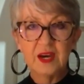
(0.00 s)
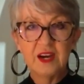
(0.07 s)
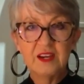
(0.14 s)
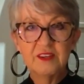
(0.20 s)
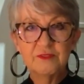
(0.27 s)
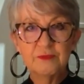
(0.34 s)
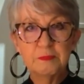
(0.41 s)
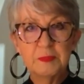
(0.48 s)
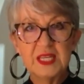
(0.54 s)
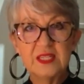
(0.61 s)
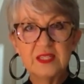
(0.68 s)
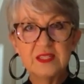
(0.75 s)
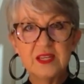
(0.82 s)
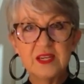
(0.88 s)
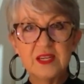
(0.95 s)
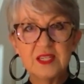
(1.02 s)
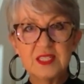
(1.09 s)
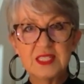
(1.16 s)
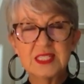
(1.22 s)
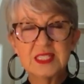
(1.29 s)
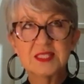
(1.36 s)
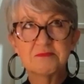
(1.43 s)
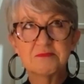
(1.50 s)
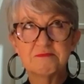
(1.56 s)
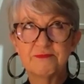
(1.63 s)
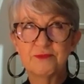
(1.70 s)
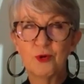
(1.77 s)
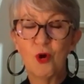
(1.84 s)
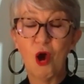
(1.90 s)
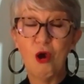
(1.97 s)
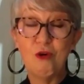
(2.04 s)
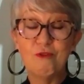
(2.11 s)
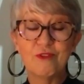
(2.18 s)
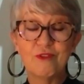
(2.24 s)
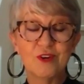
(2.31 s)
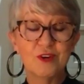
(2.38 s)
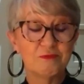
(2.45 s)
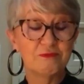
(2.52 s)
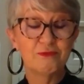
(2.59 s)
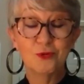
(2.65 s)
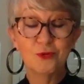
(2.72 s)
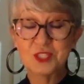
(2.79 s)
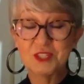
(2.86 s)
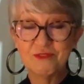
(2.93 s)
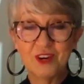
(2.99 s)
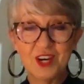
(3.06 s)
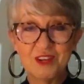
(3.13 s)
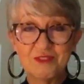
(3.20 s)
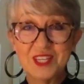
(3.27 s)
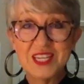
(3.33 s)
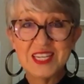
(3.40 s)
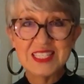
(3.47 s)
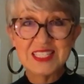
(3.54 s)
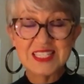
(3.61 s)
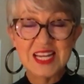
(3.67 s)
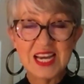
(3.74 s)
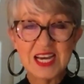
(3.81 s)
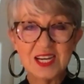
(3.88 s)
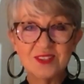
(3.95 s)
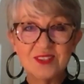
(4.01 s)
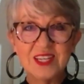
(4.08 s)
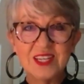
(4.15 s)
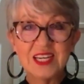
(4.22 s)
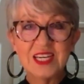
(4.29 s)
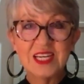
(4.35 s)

I've been a nurse for over 45 years now,